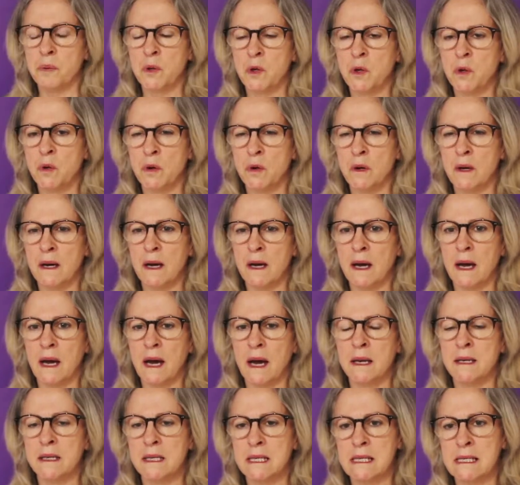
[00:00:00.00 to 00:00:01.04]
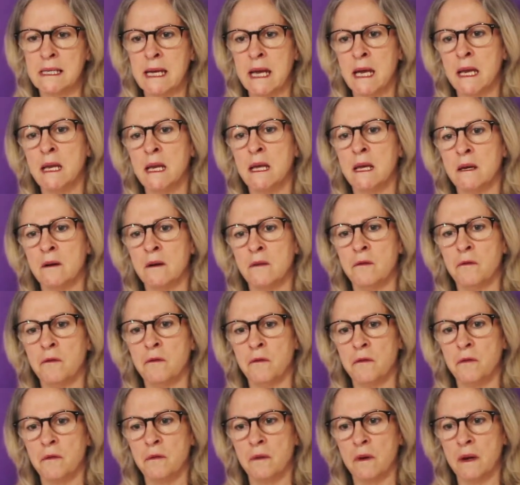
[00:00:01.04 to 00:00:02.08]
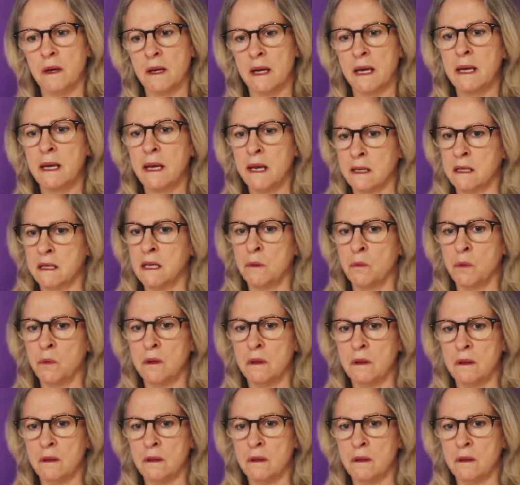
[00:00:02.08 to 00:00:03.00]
pure understanding of connecting with